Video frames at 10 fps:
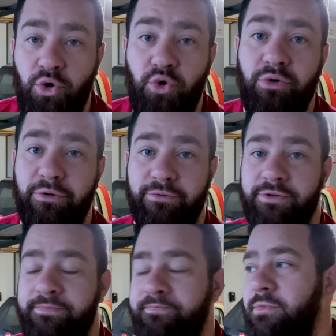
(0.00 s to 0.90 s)
who knows?
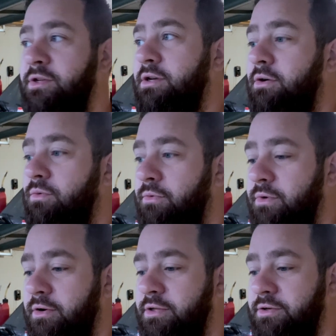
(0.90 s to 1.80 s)
So what we're
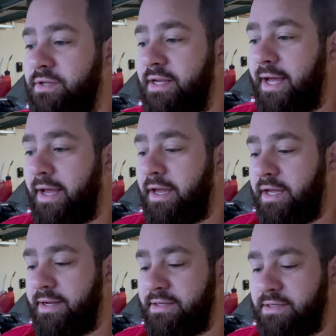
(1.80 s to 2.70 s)
going to do today is,